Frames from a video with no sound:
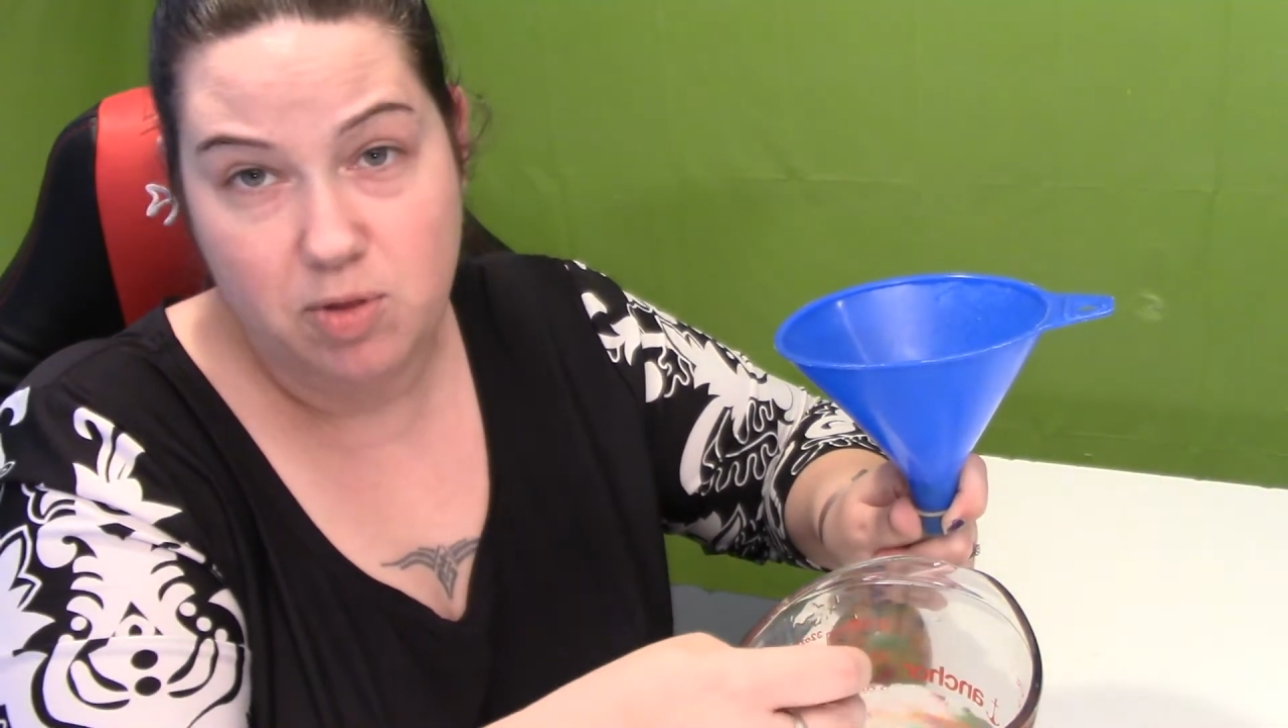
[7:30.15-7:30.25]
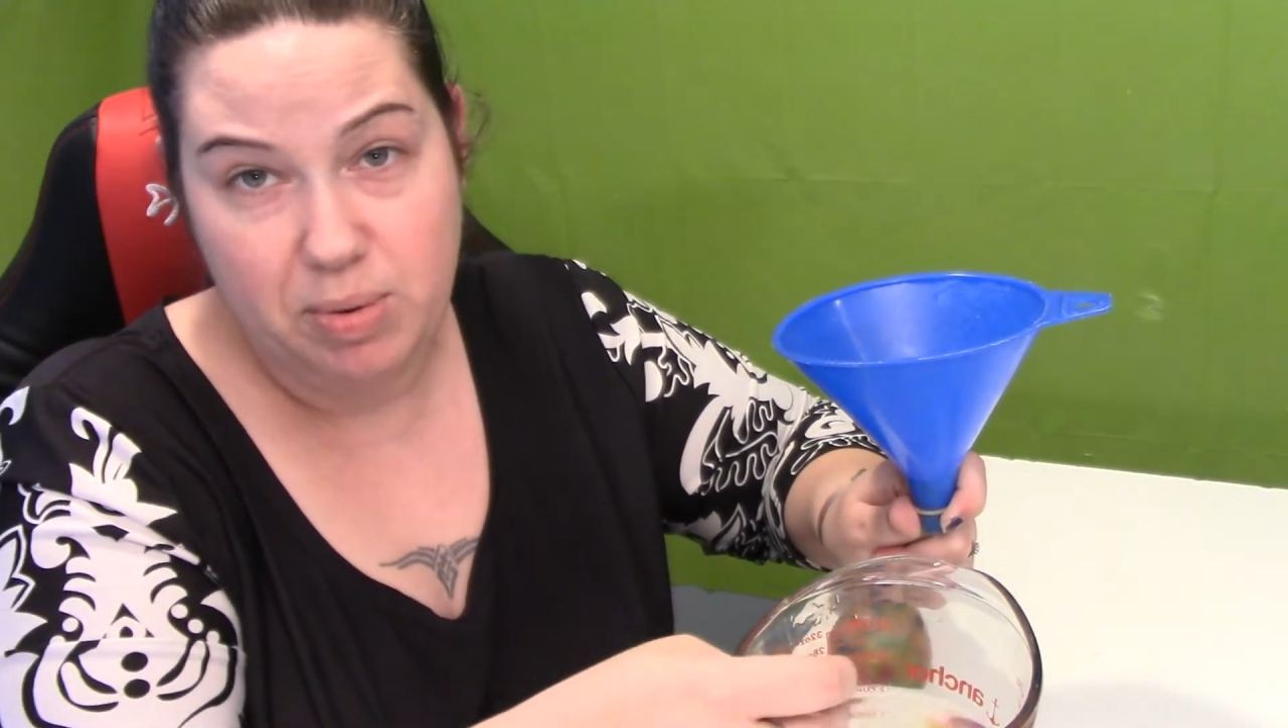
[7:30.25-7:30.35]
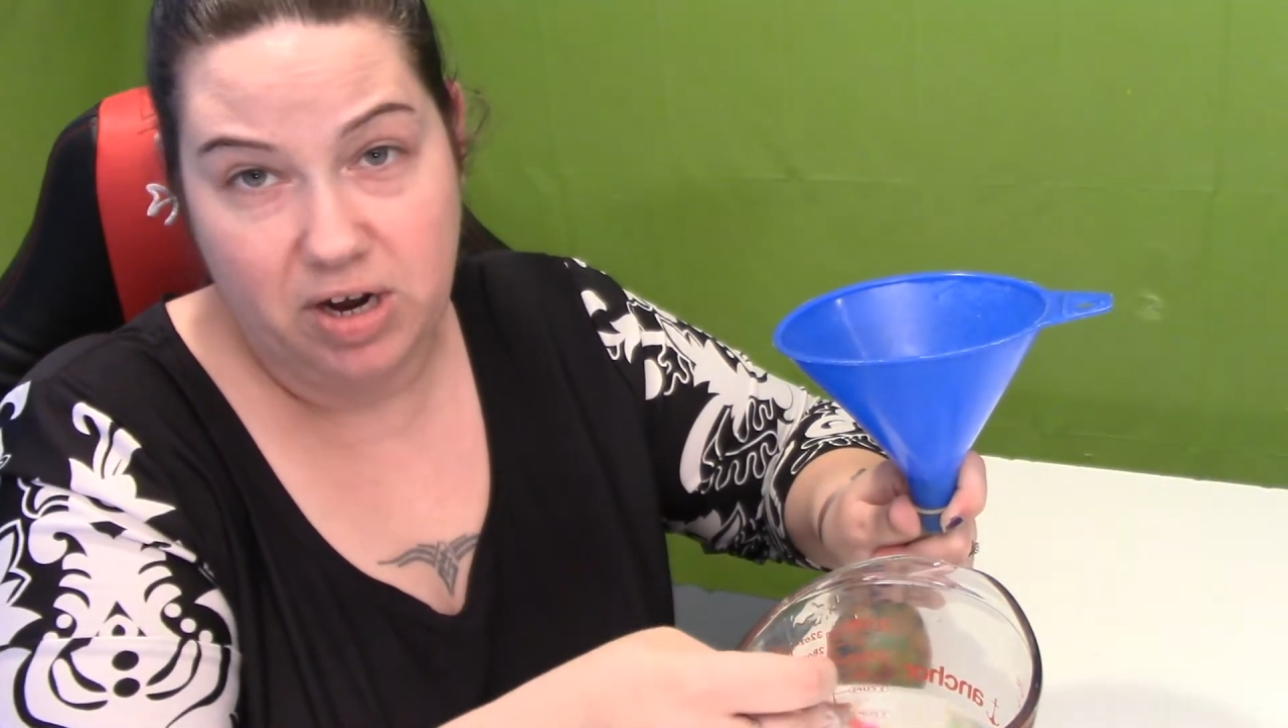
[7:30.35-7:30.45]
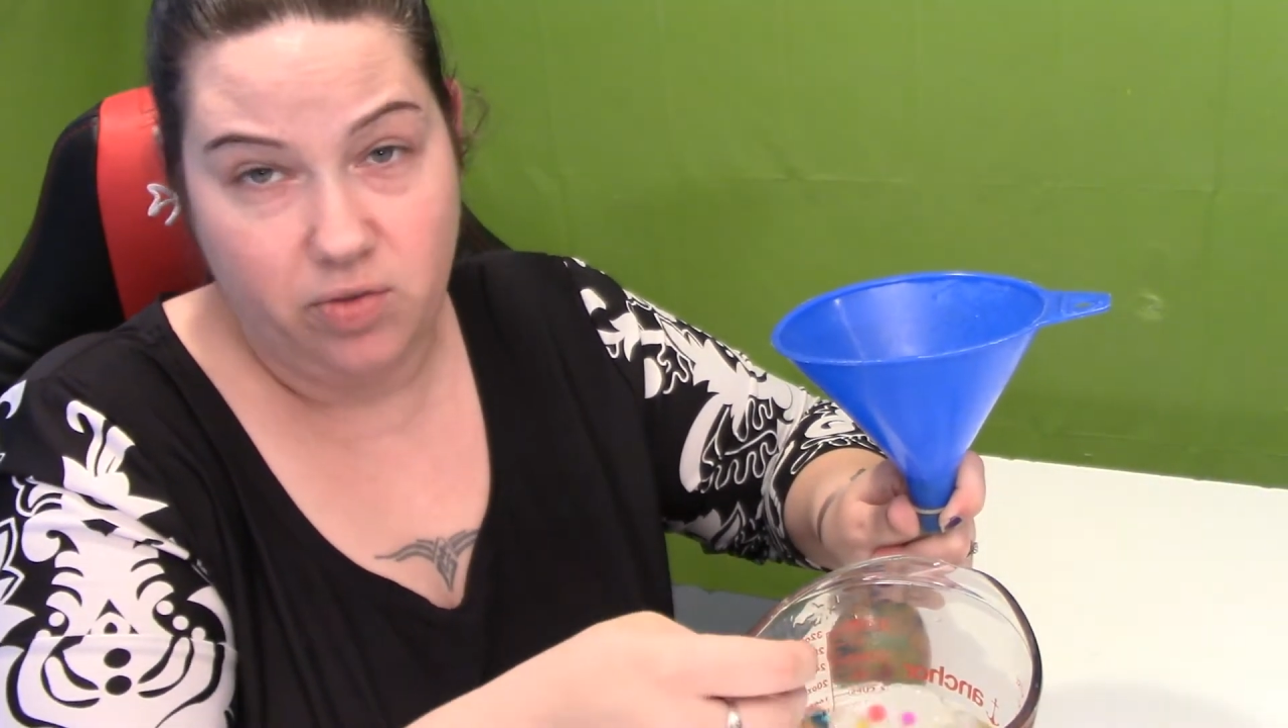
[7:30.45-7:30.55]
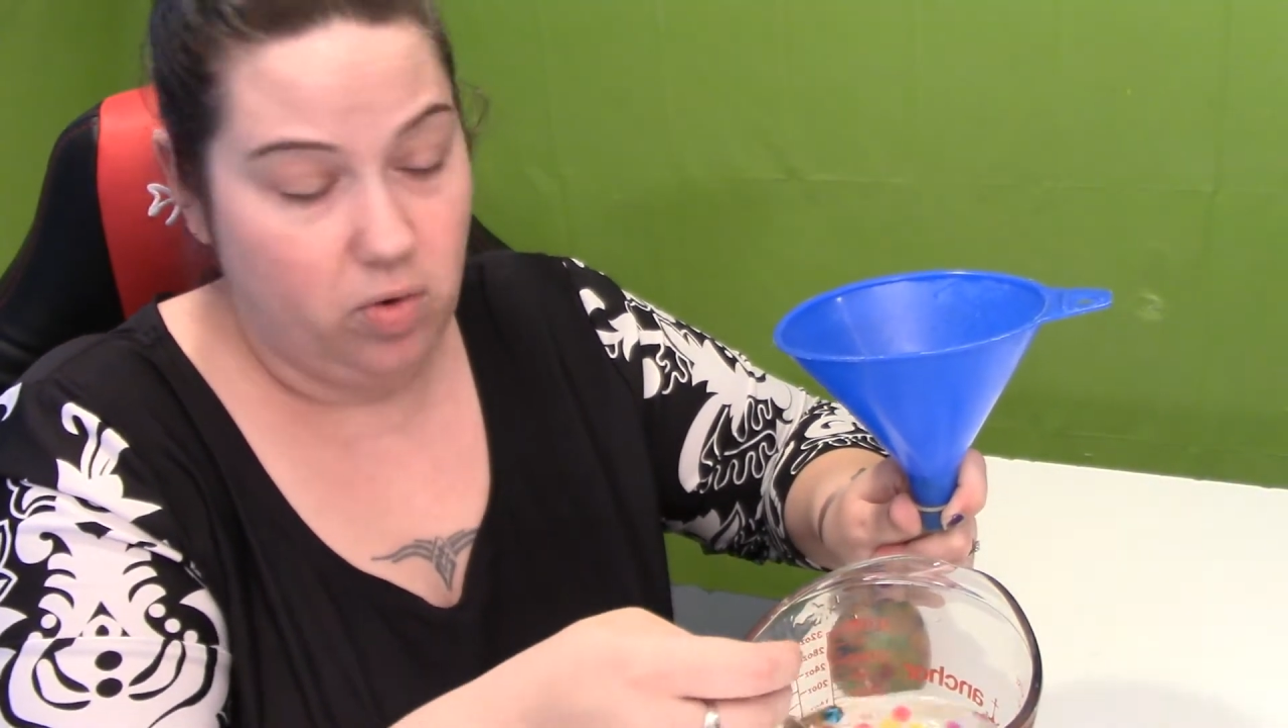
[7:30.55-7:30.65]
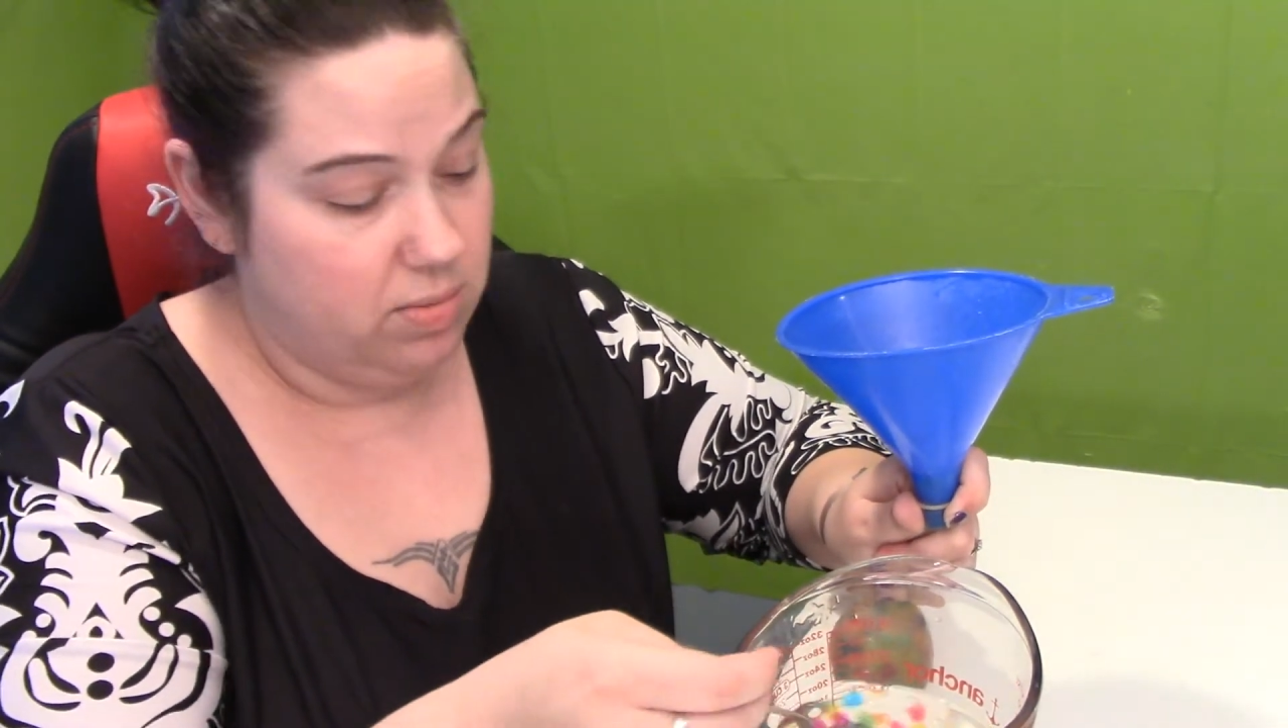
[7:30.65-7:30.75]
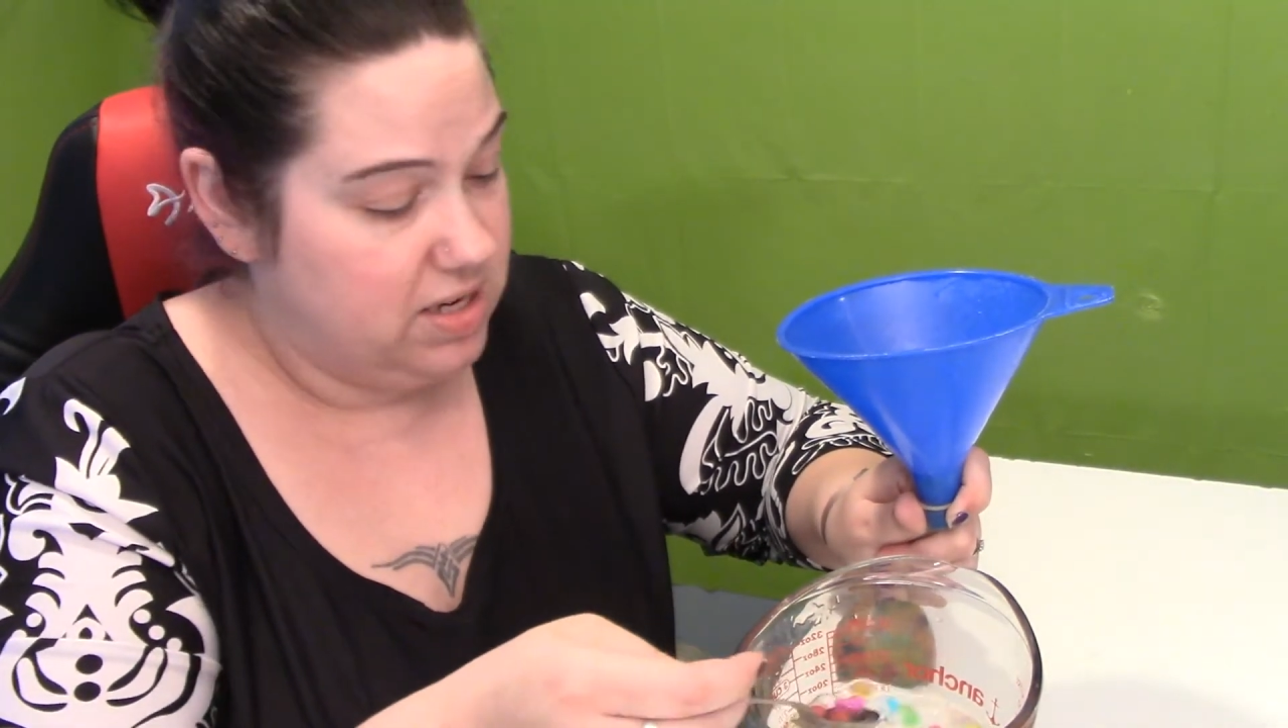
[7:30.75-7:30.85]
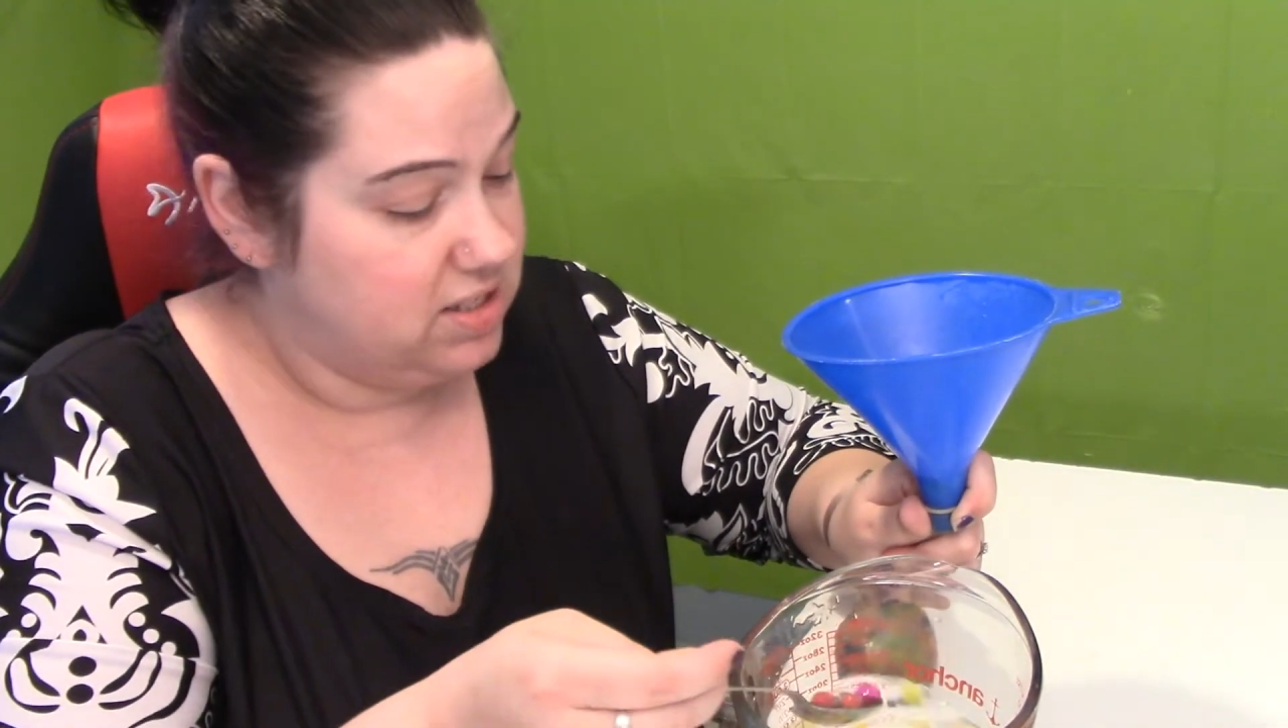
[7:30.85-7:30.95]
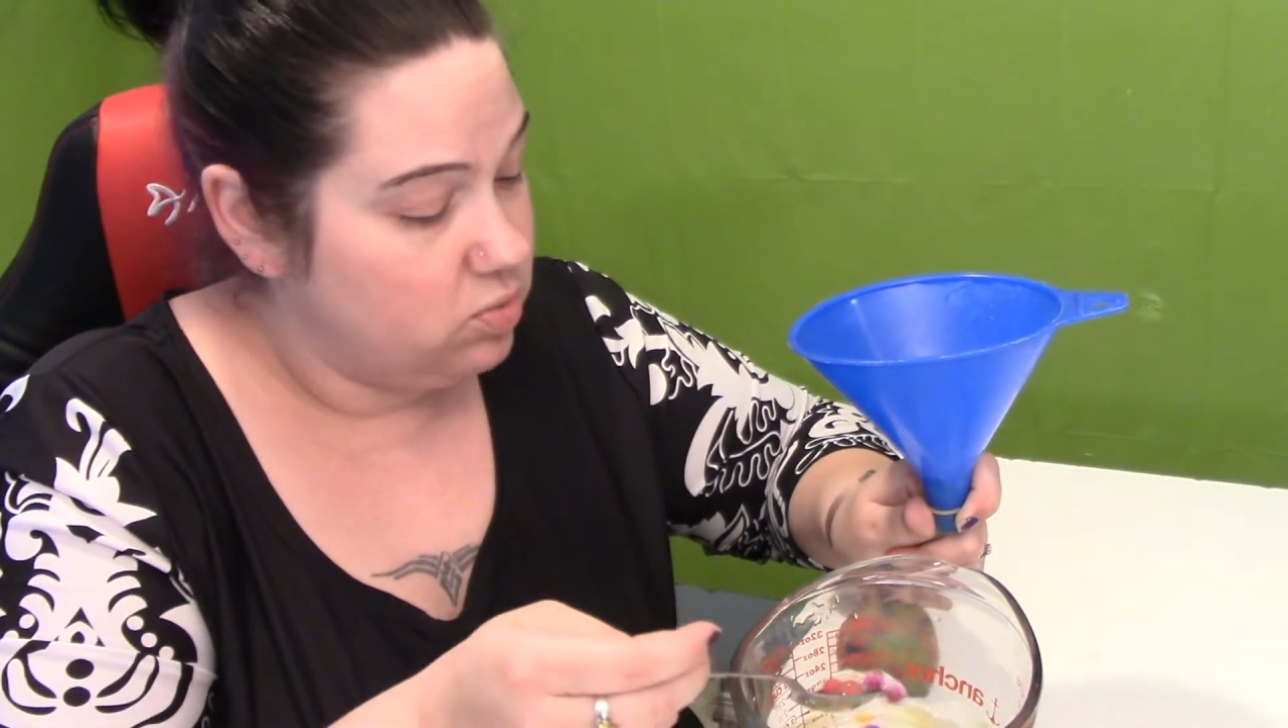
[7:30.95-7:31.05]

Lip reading: the bigger the Orbeez